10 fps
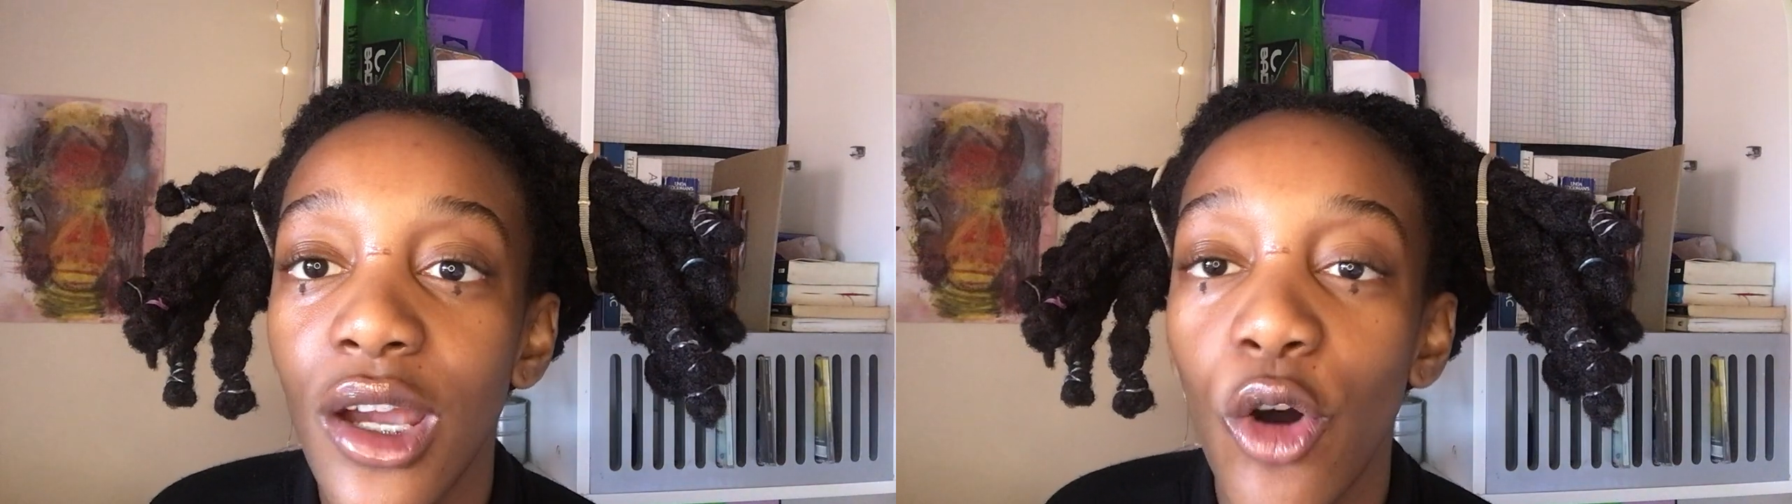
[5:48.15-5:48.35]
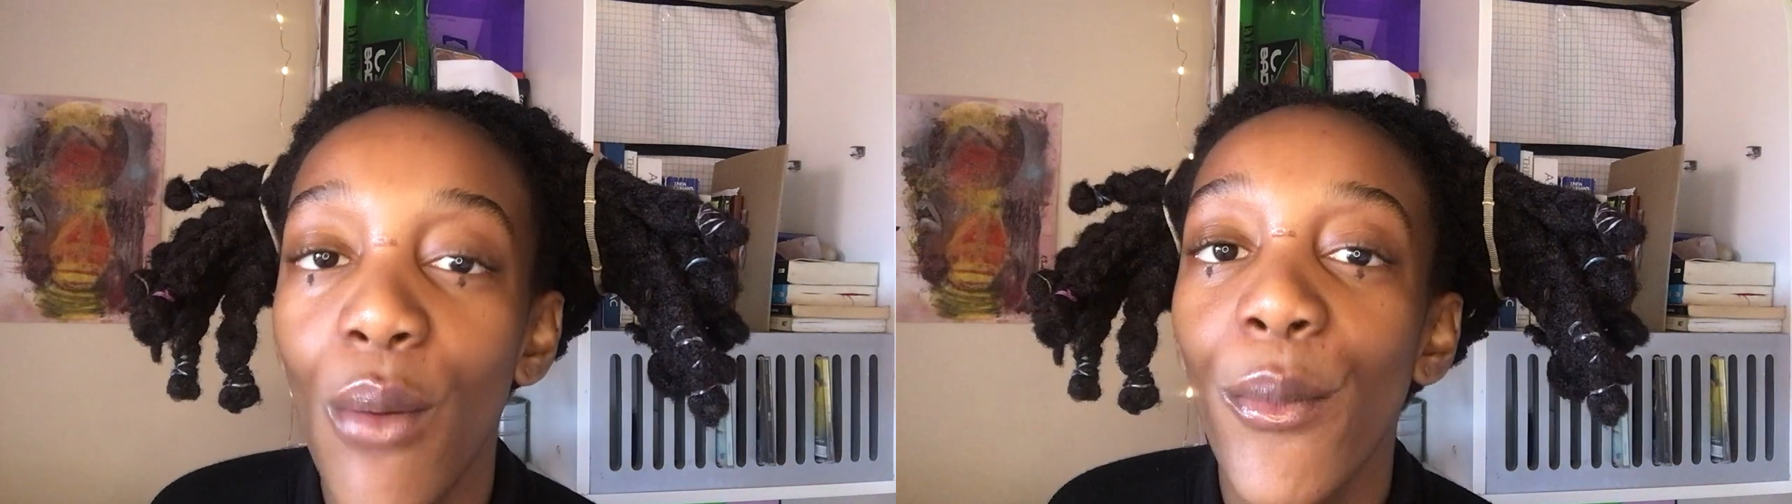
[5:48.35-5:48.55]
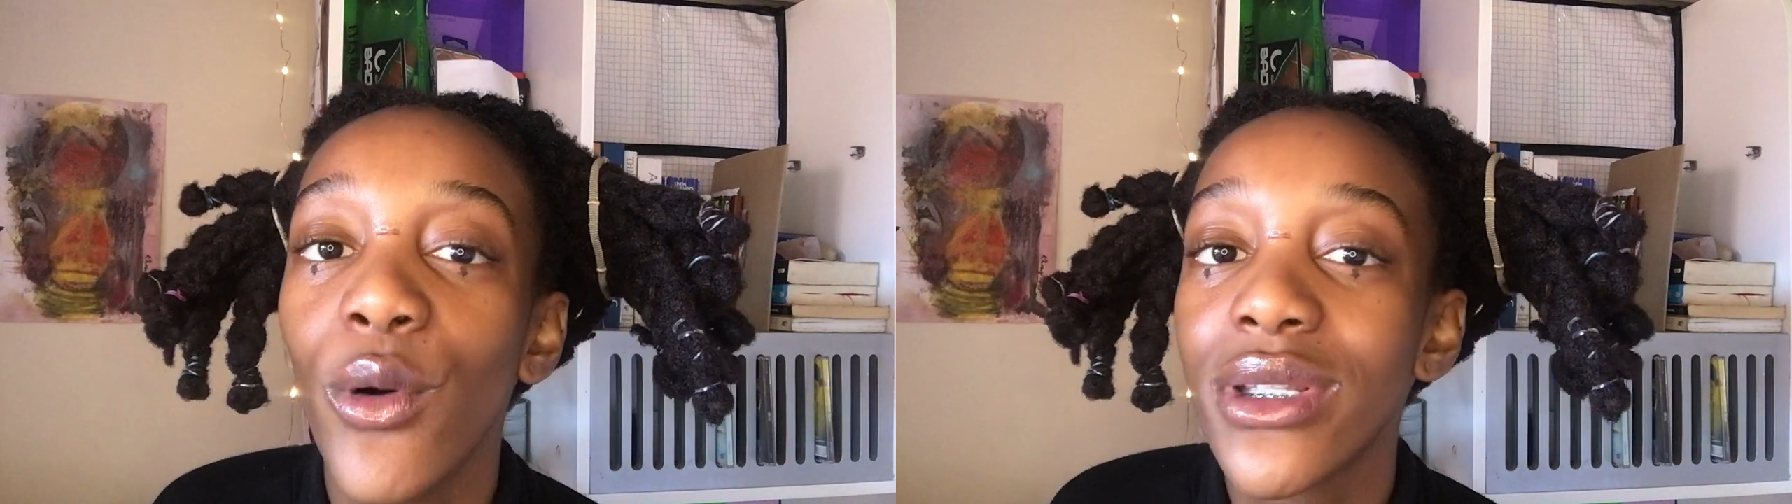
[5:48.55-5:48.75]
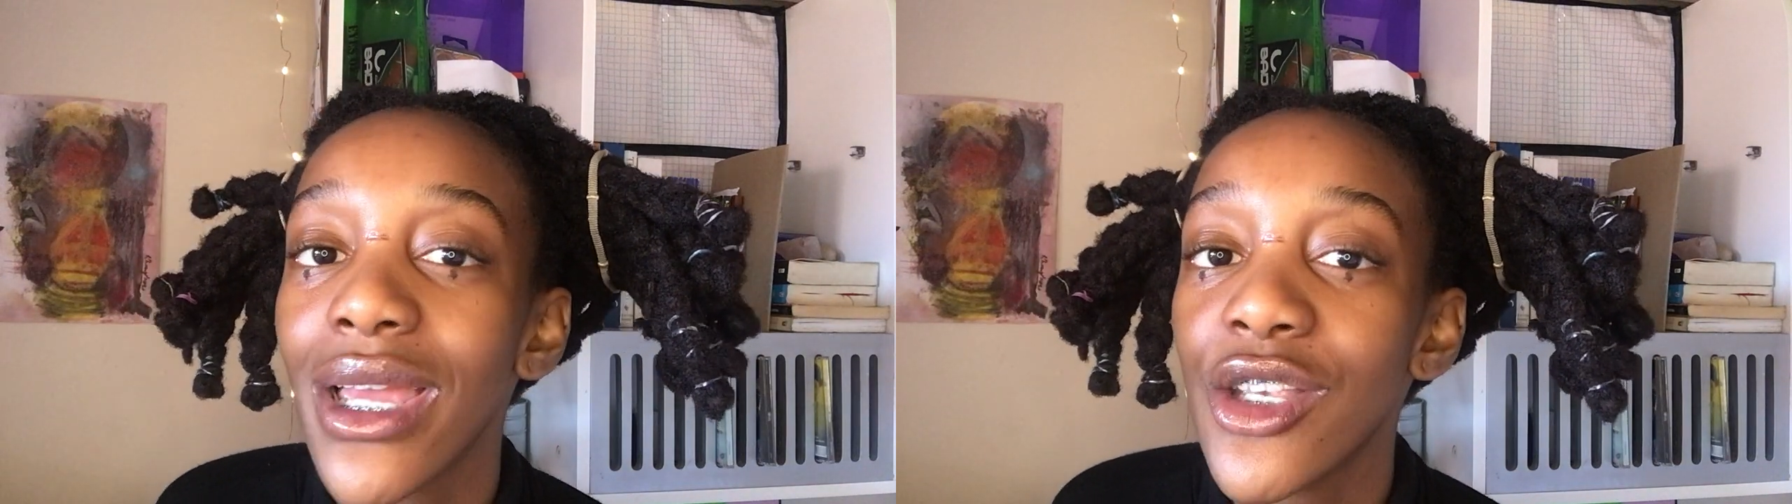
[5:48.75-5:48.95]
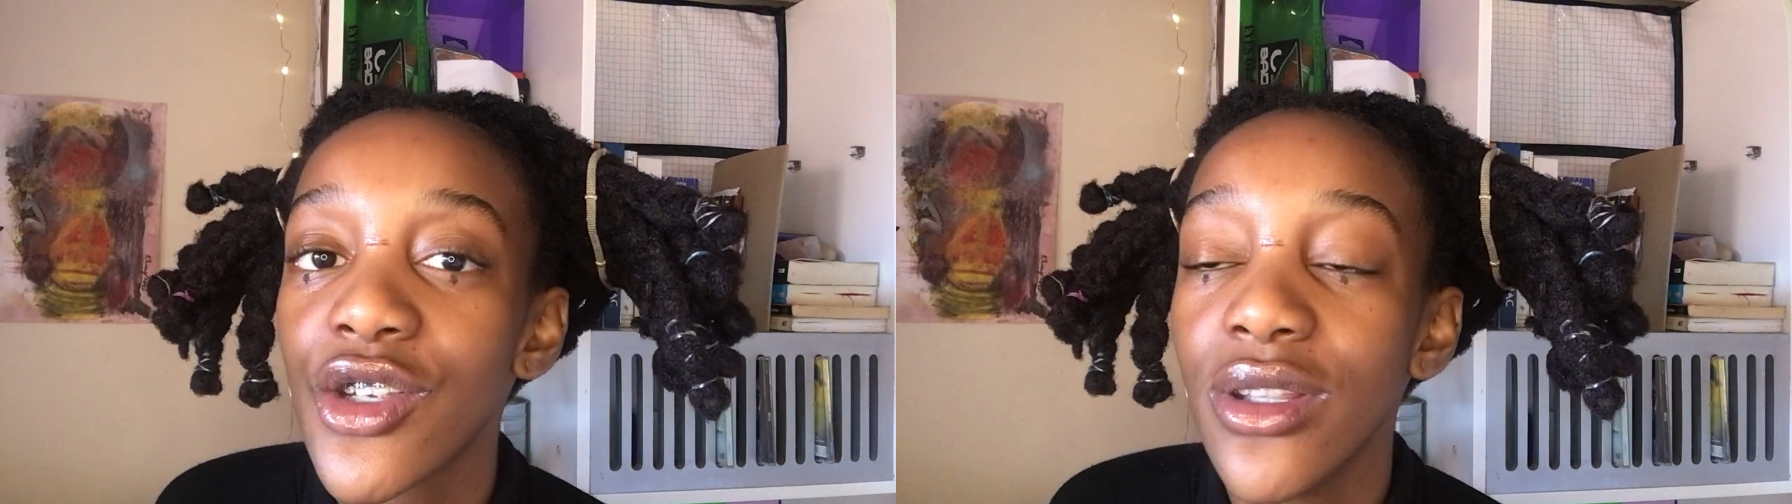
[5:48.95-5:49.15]
or more
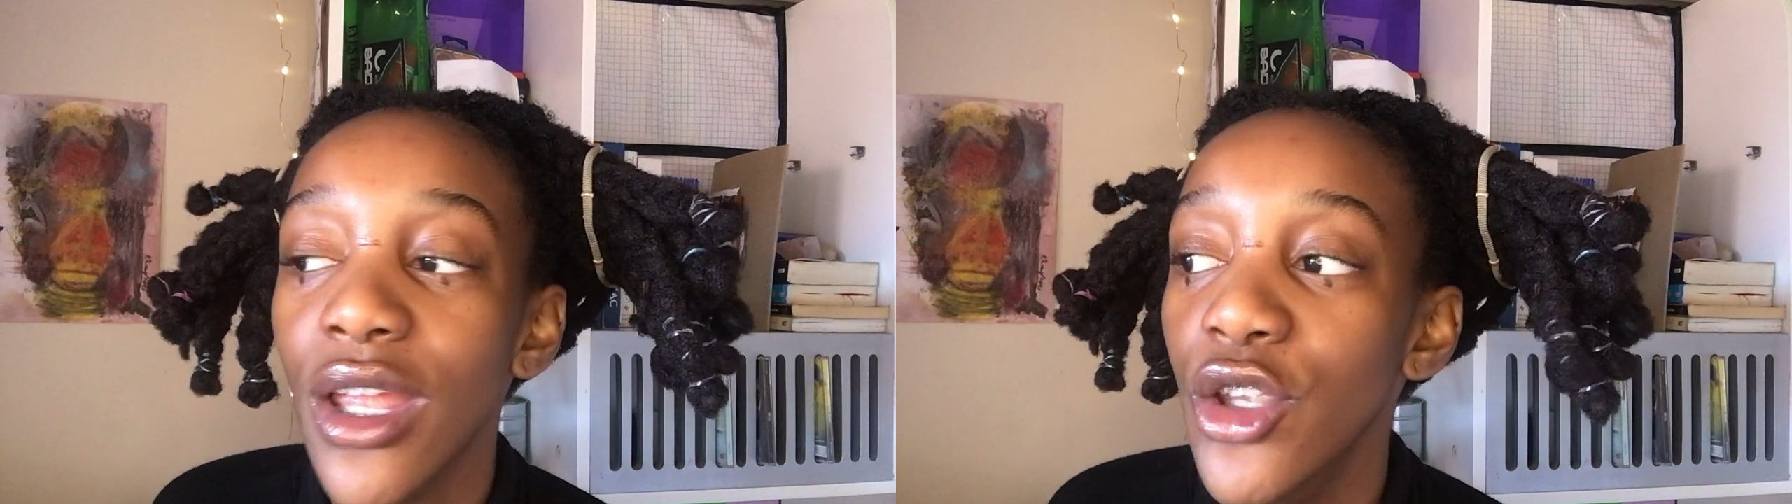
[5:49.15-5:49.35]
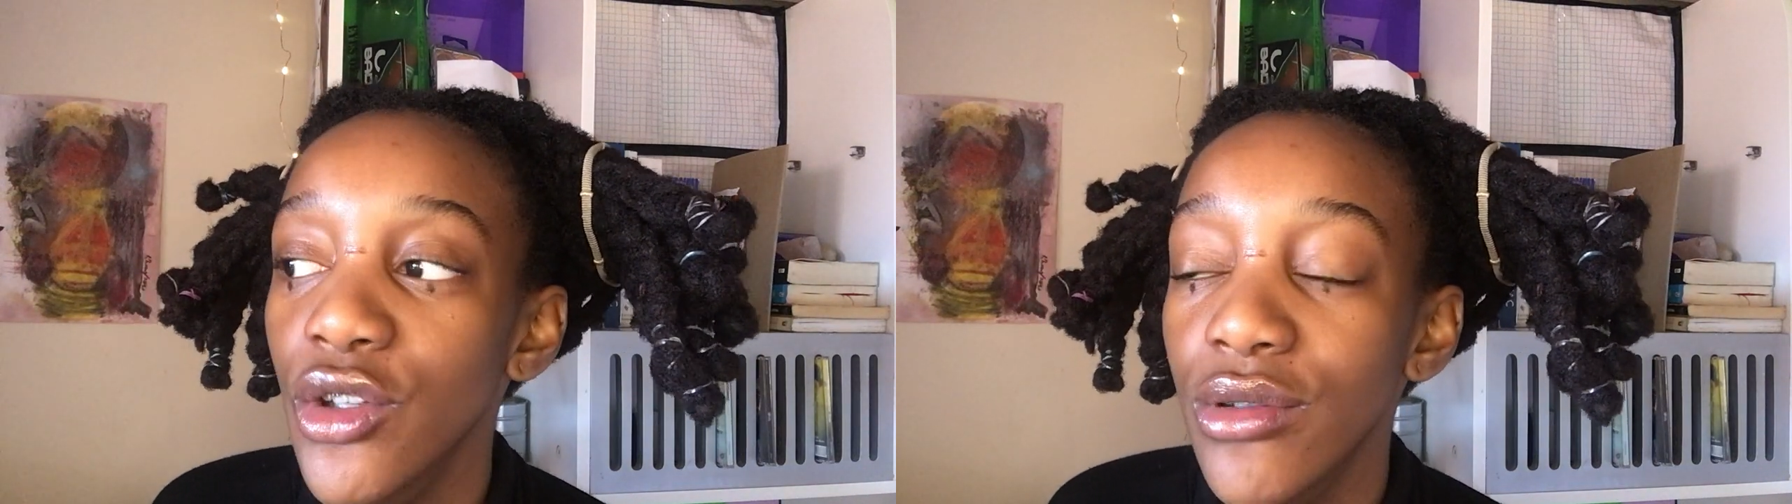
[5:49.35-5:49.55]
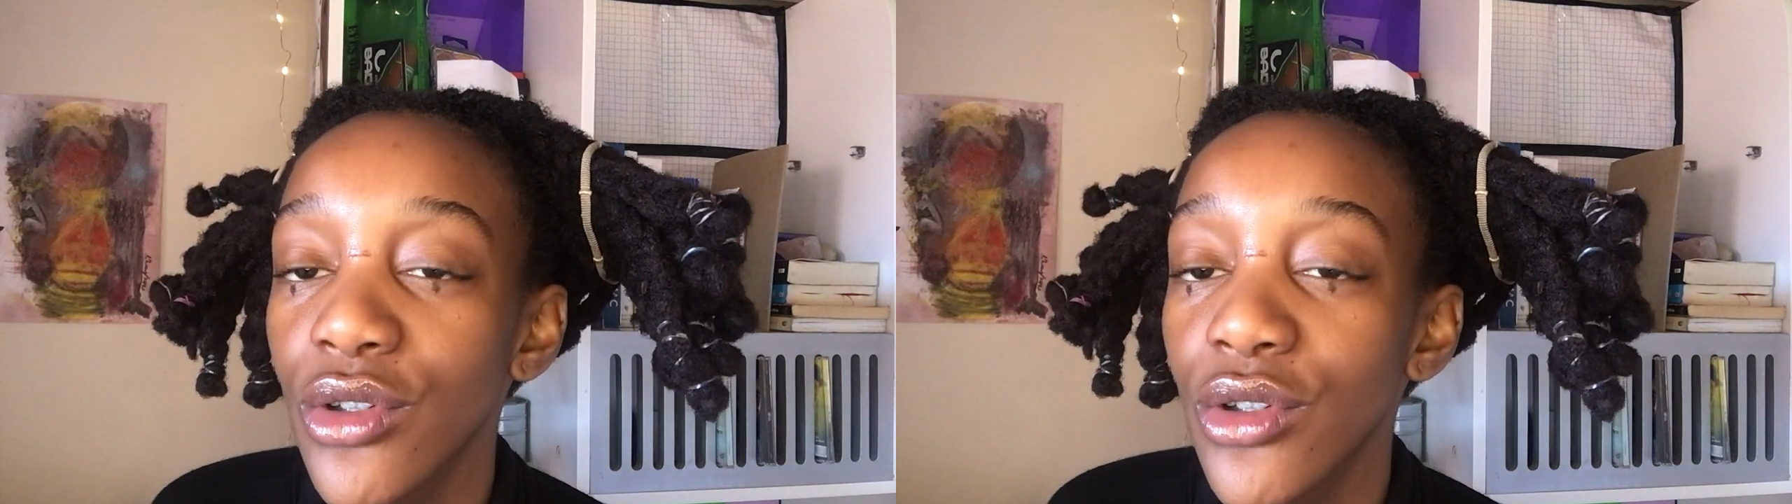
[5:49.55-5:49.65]
attention than you